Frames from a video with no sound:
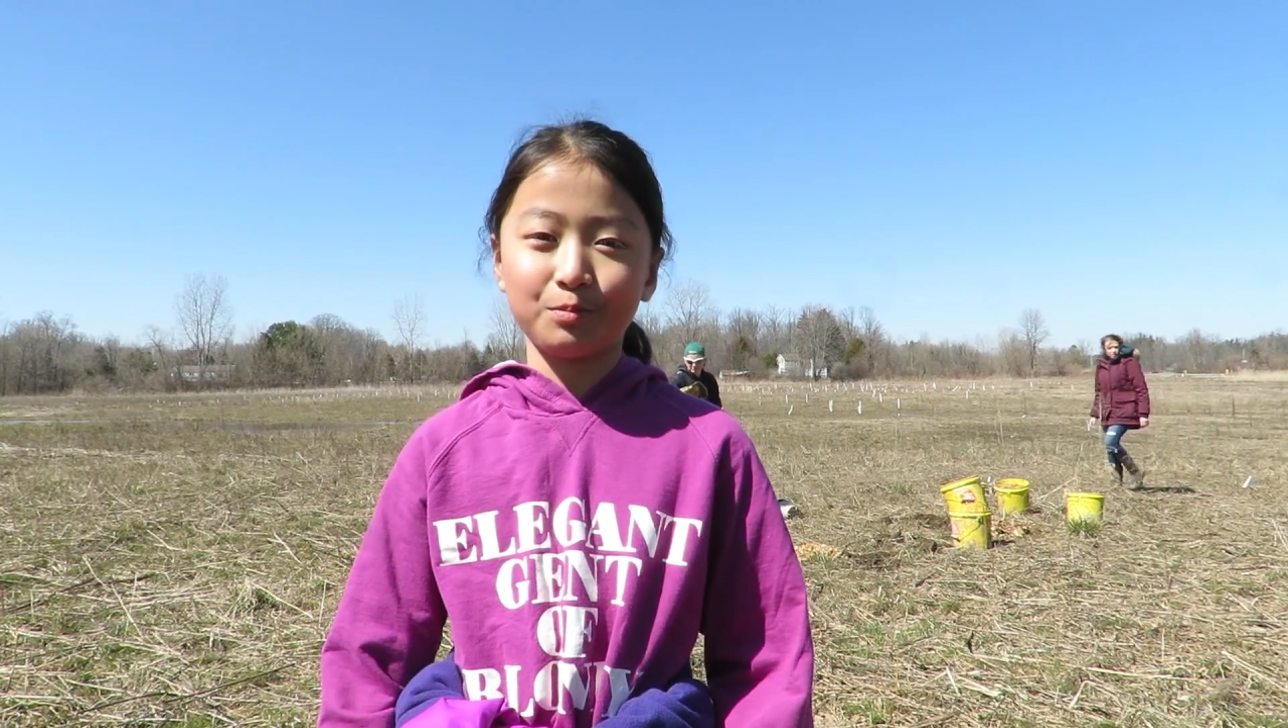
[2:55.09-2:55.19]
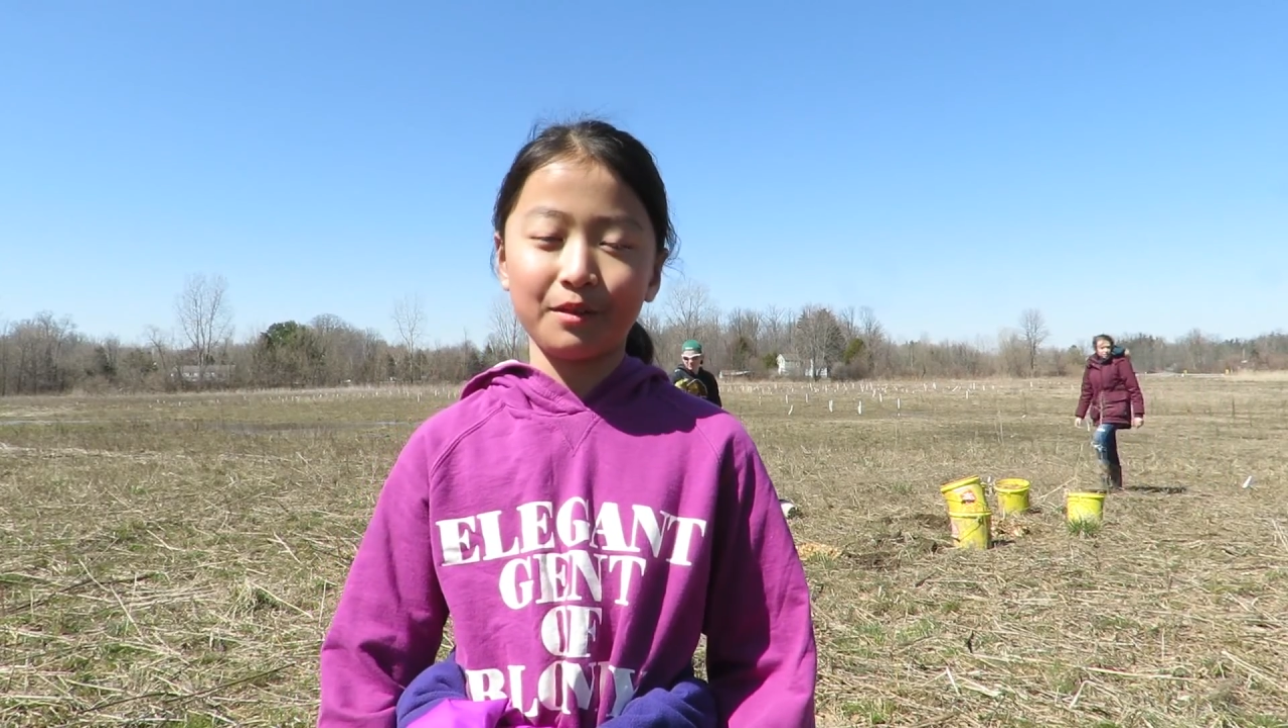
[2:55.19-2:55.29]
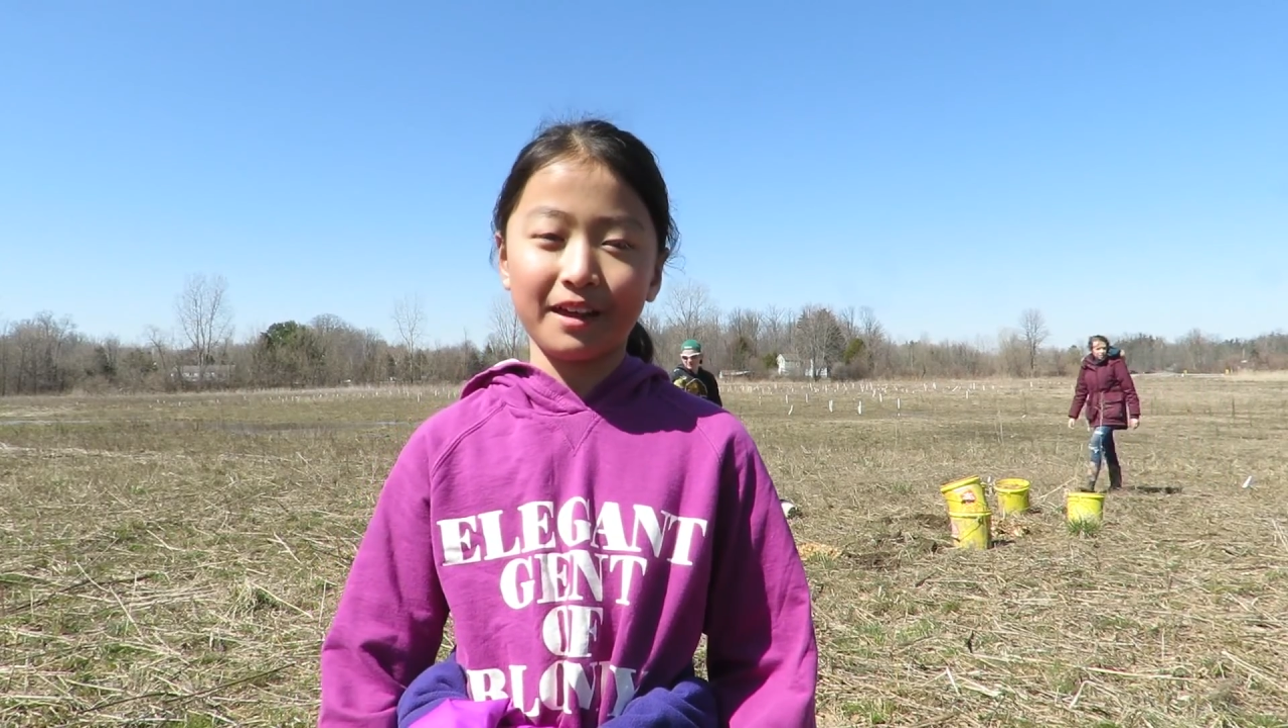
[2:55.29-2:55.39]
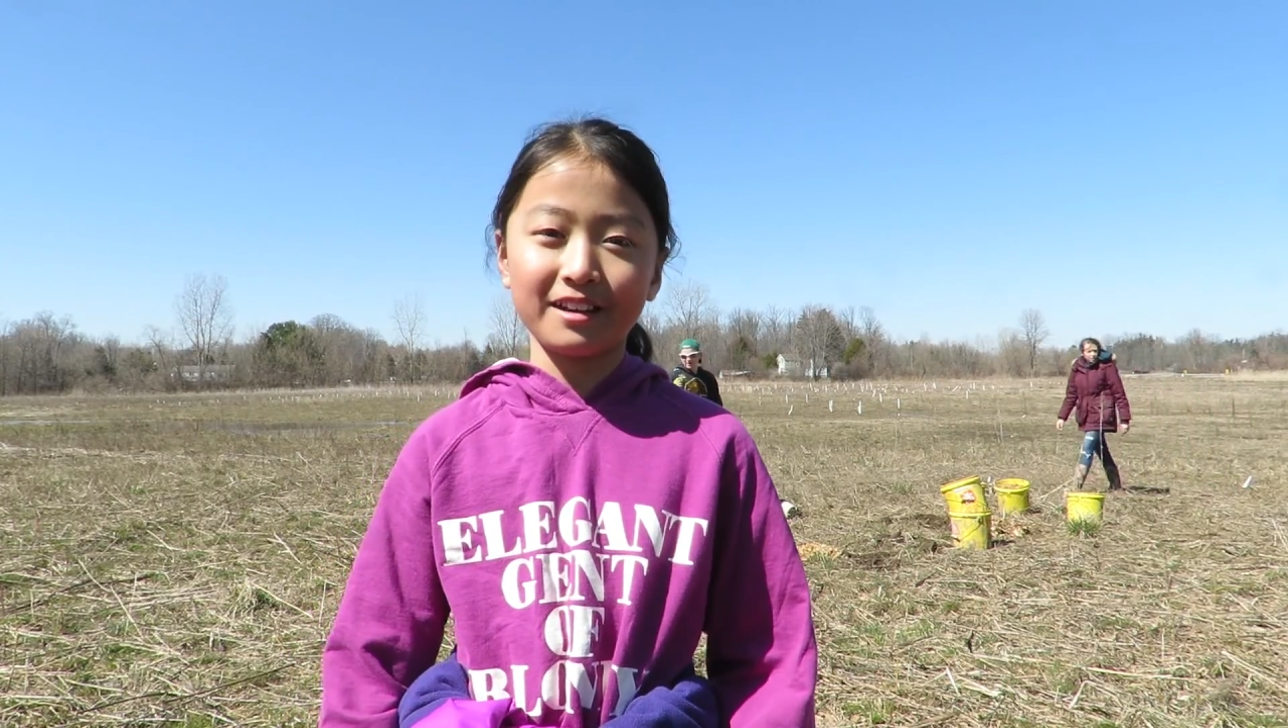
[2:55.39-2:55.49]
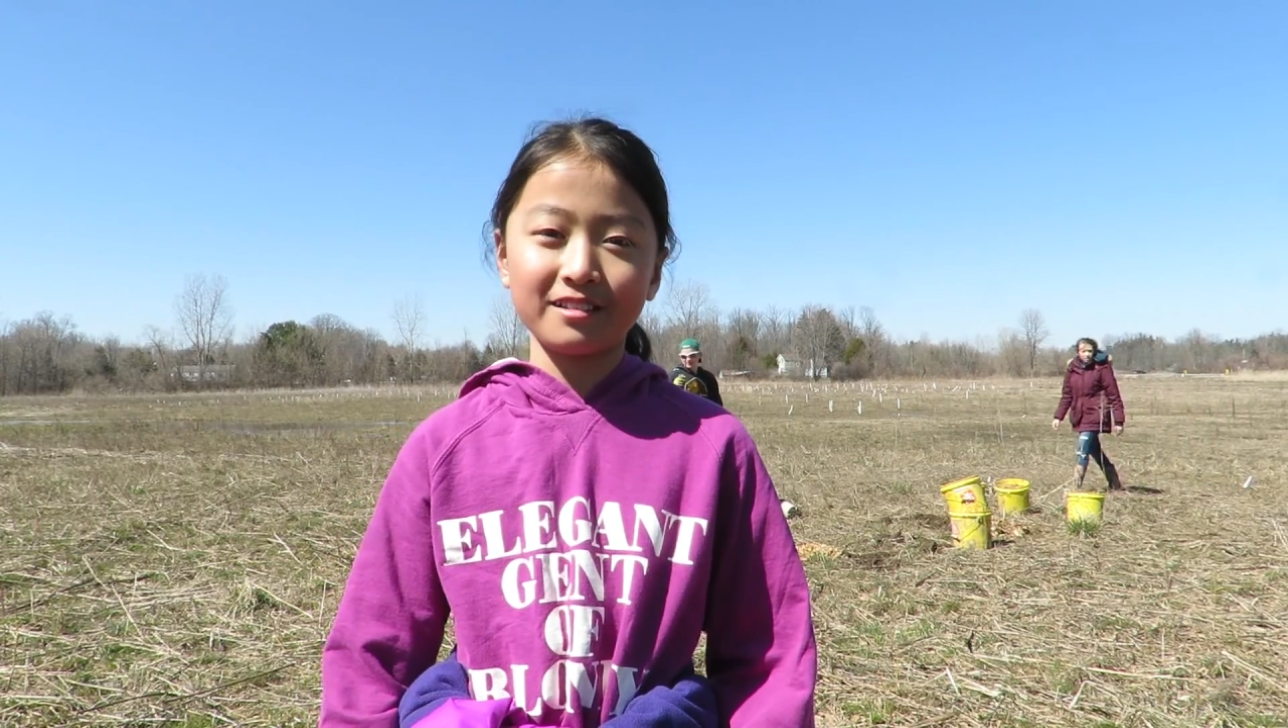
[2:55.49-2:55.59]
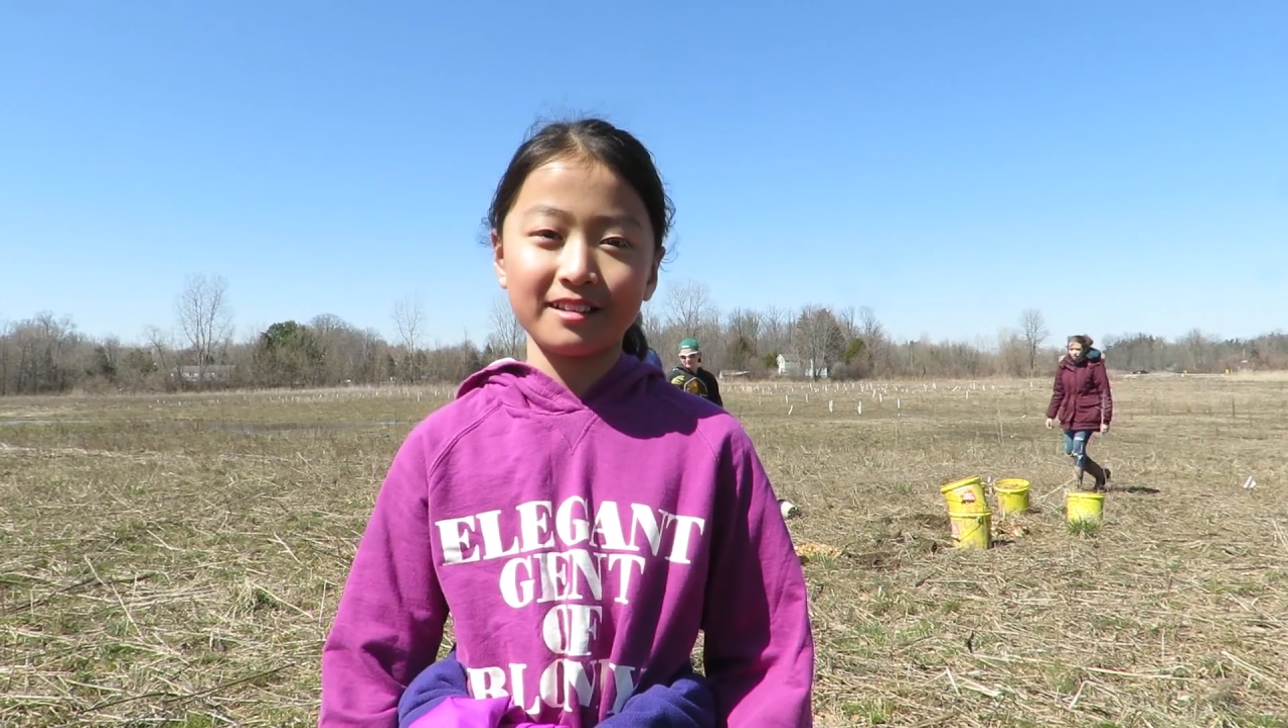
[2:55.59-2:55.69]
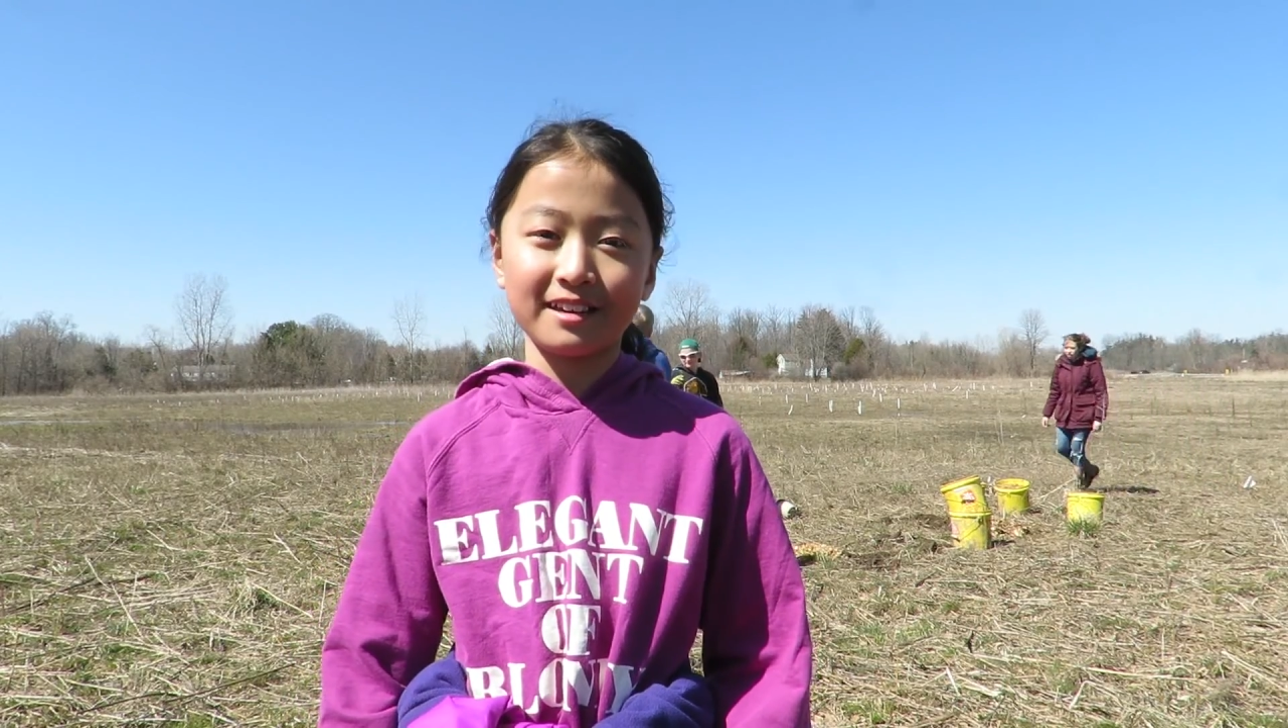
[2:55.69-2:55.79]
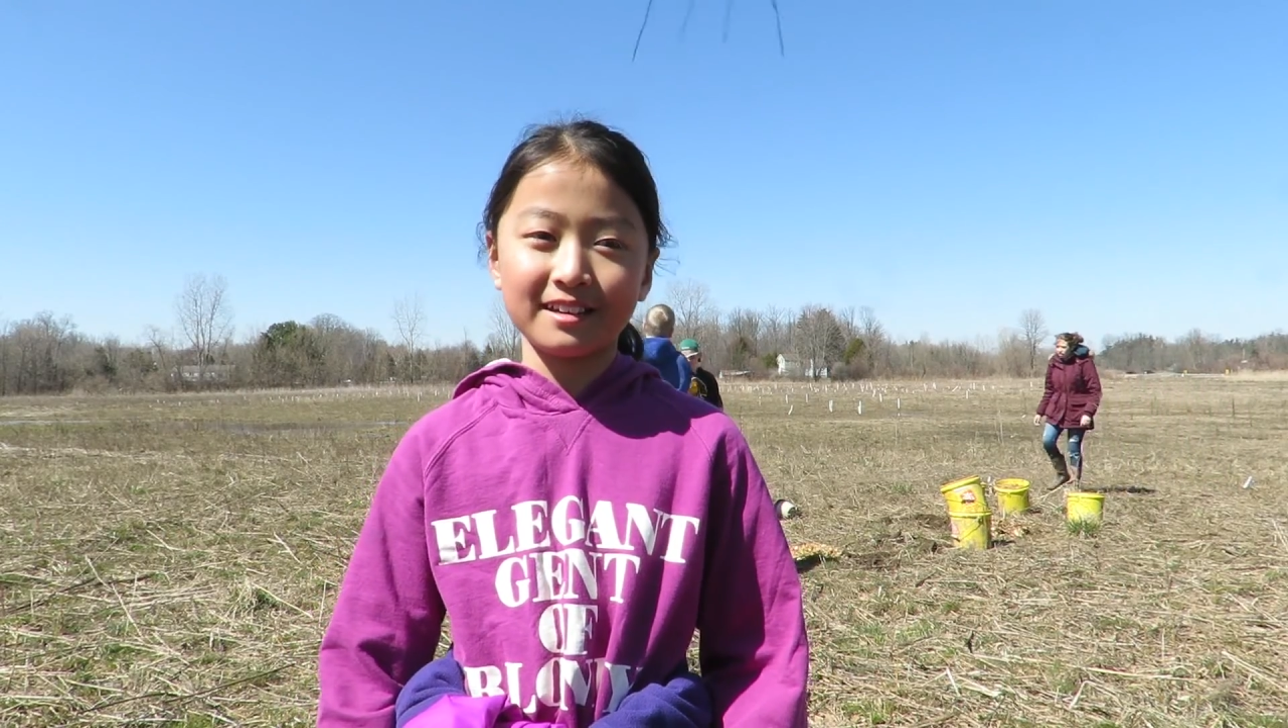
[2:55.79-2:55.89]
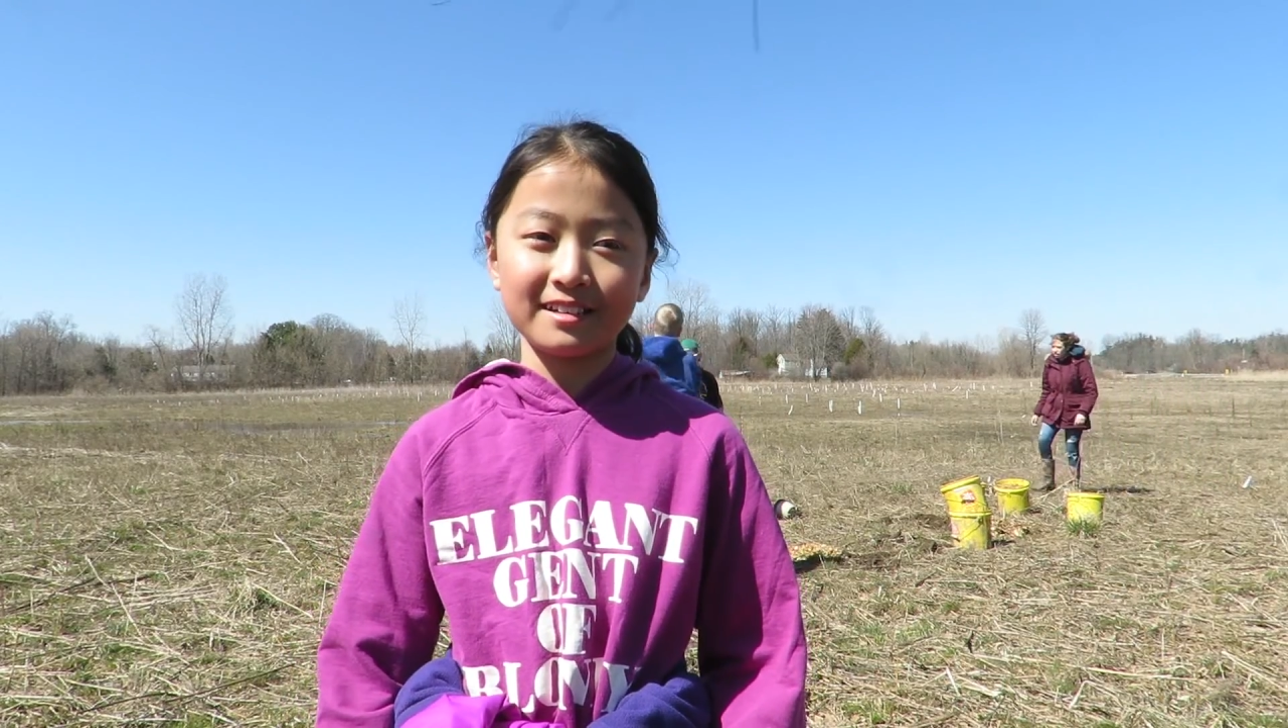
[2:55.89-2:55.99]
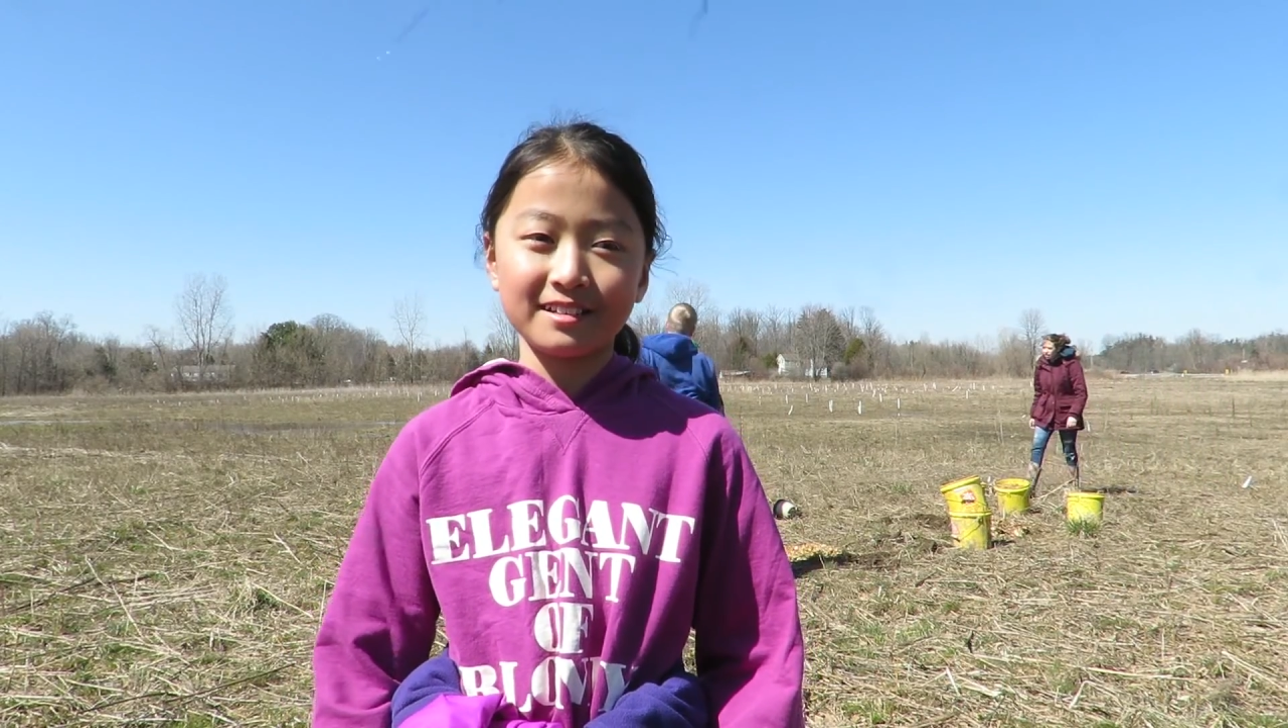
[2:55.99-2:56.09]
plant
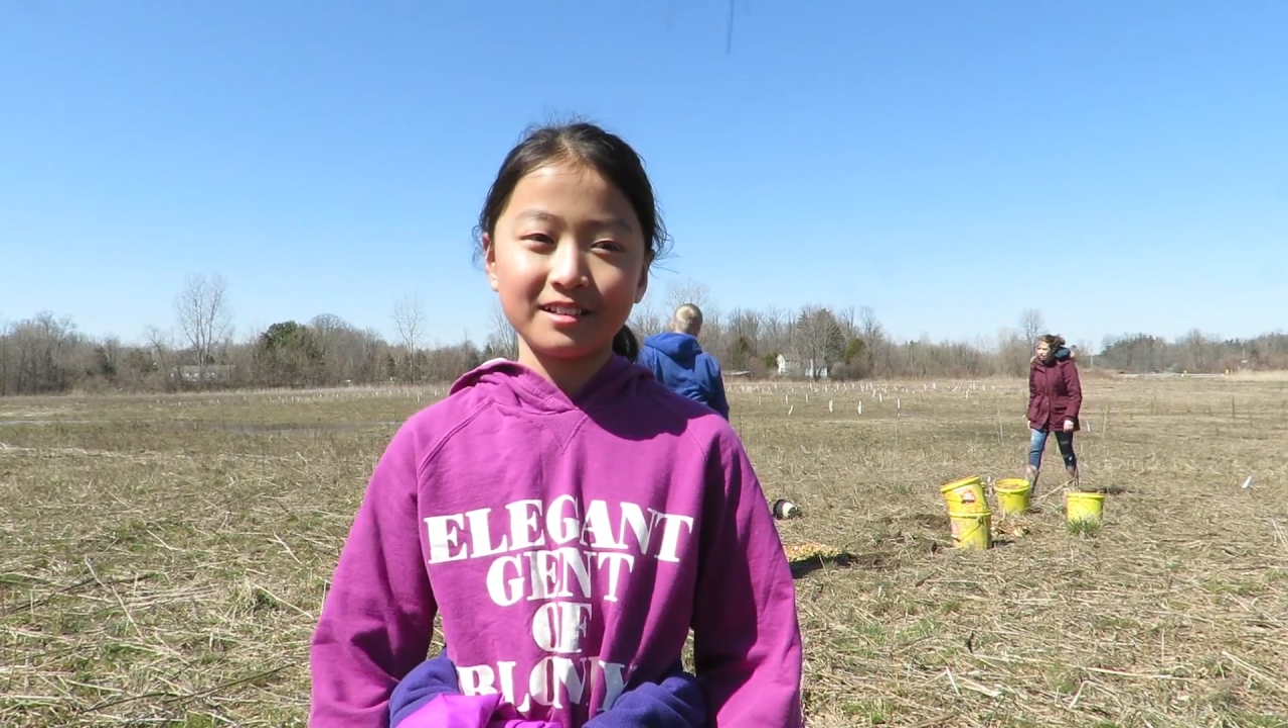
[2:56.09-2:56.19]
like